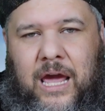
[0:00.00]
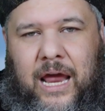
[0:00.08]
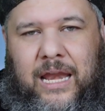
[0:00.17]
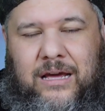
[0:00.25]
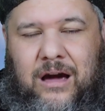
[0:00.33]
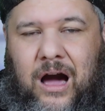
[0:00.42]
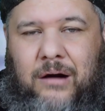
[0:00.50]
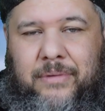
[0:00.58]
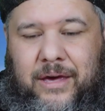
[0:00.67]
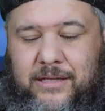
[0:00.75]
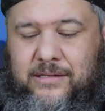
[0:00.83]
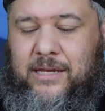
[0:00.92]
Any
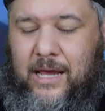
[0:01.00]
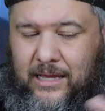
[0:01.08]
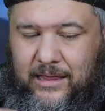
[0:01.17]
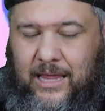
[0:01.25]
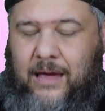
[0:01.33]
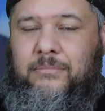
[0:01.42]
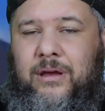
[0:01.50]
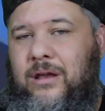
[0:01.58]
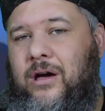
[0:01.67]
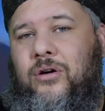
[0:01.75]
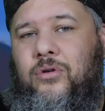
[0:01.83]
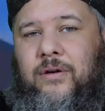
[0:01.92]
comments, let me
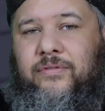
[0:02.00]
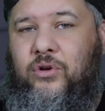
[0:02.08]
know if